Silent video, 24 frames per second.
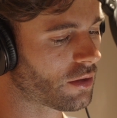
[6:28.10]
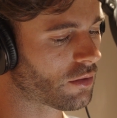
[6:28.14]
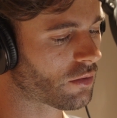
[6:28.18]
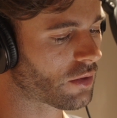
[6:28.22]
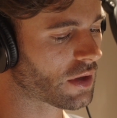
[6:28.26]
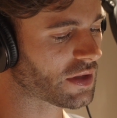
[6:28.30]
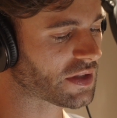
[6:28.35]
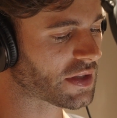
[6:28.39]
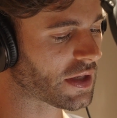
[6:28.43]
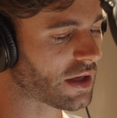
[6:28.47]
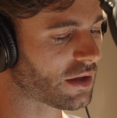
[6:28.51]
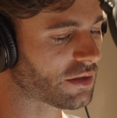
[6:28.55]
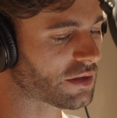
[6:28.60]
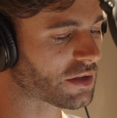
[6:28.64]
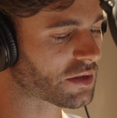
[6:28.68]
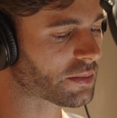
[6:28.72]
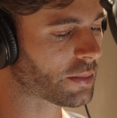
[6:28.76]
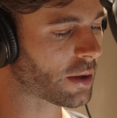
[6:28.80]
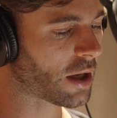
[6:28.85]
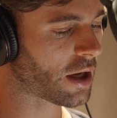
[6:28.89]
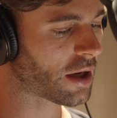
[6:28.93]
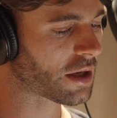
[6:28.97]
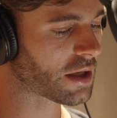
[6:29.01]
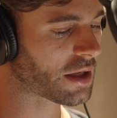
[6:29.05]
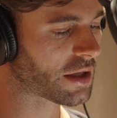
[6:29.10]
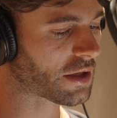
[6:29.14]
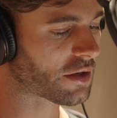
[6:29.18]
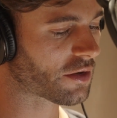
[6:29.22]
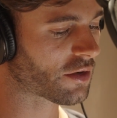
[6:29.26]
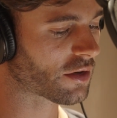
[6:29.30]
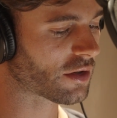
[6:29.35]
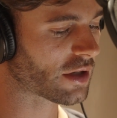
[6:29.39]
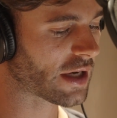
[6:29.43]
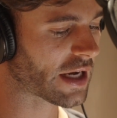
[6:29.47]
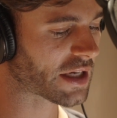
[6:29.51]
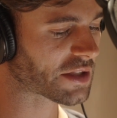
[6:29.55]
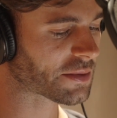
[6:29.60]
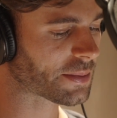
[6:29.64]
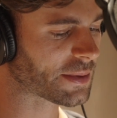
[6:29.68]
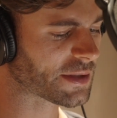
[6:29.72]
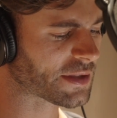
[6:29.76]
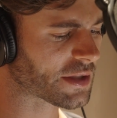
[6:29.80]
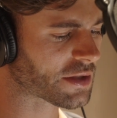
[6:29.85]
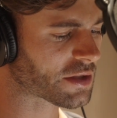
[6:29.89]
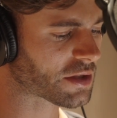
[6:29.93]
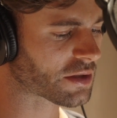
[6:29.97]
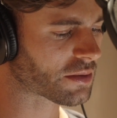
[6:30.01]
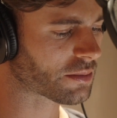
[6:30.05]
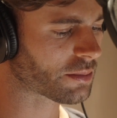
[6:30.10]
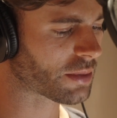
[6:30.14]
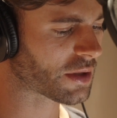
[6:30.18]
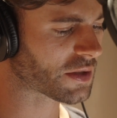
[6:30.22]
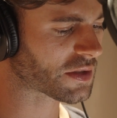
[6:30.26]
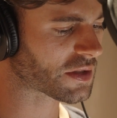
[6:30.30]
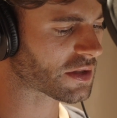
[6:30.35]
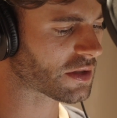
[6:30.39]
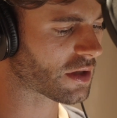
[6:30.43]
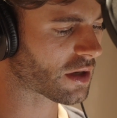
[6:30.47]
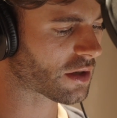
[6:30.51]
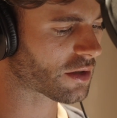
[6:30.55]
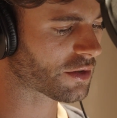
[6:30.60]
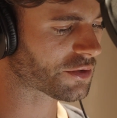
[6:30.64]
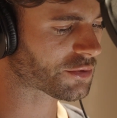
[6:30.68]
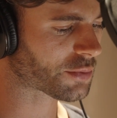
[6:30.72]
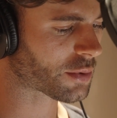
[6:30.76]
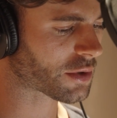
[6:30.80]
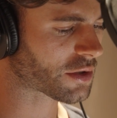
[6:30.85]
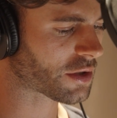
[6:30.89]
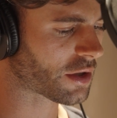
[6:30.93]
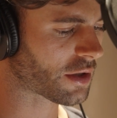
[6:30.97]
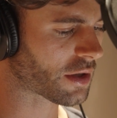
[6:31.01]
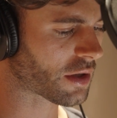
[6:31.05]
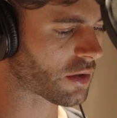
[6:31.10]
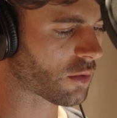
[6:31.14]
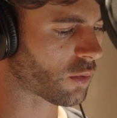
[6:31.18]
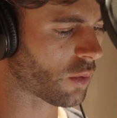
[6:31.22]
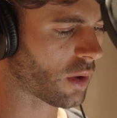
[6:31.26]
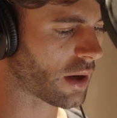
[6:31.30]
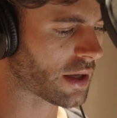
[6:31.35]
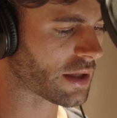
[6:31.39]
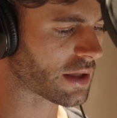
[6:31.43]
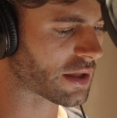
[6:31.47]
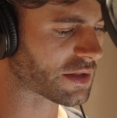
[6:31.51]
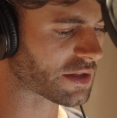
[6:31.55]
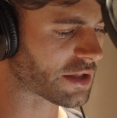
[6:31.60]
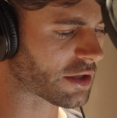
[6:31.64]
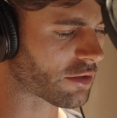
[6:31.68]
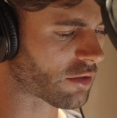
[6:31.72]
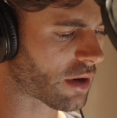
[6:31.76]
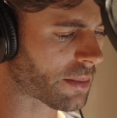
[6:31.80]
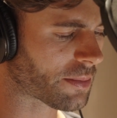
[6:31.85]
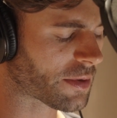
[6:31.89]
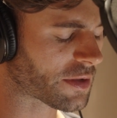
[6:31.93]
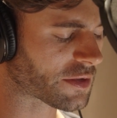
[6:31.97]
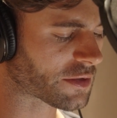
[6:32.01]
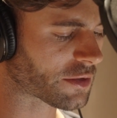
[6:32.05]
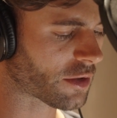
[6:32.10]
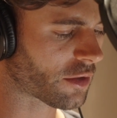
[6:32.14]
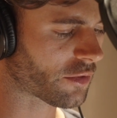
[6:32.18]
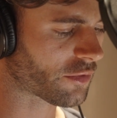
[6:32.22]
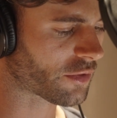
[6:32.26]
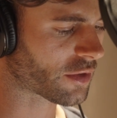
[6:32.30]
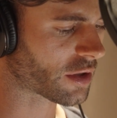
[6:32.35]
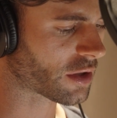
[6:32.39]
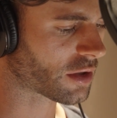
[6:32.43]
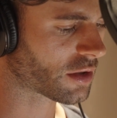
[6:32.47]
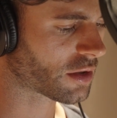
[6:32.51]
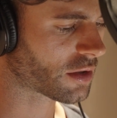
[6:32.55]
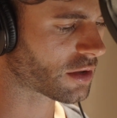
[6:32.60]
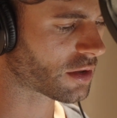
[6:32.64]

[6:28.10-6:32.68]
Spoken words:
Rhys held his body in a relaxed position, but his knuckles were turning white as he gripped the sofa.